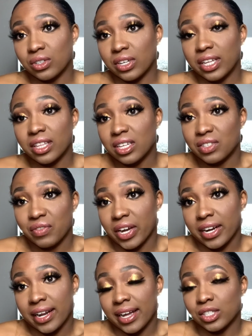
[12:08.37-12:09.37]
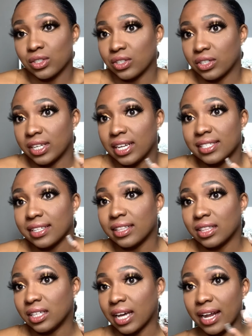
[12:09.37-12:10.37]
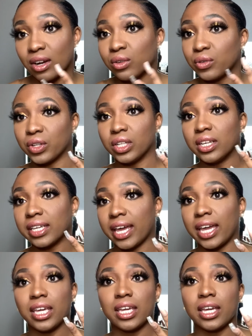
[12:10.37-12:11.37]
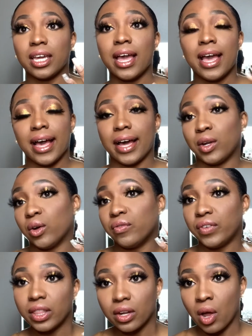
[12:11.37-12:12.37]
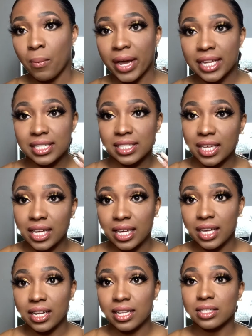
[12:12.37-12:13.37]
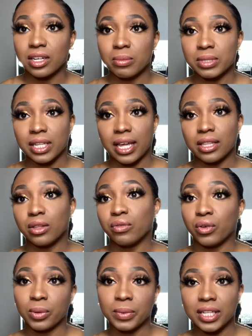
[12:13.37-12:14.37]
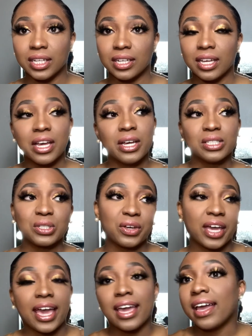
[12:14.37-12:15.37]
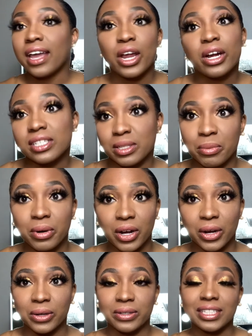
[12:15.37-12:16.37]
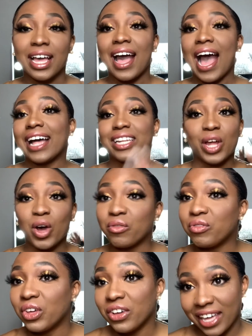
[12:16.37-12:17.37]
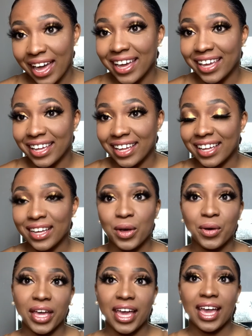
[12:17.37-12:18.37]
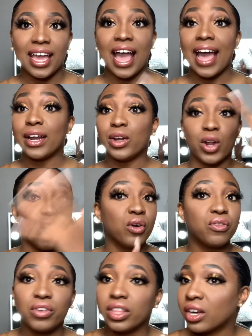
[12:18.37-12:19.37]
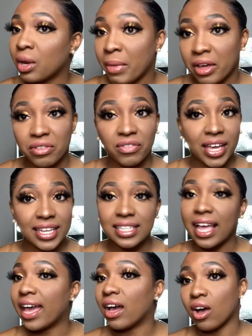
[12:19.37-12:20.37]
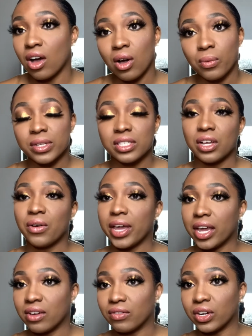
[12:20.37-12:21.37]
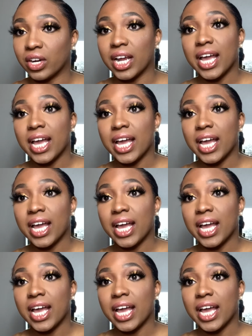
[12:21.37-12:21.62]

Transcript: It looks very natural. It doesn't look, I don't look cakey. I don't feel it on my skin in terms of like the formula. So, okay, here are some pros. I don't feel cakey, okay? I don't feel it on my face at all whatsoever.